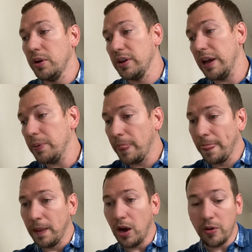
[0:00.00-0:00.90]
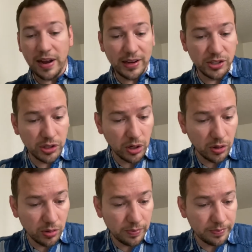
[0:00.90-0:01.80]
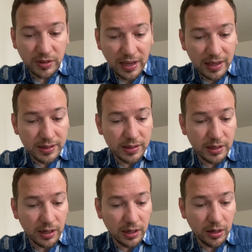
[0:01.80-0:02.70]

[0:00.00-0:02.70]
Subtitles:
Okay, all right. So yes,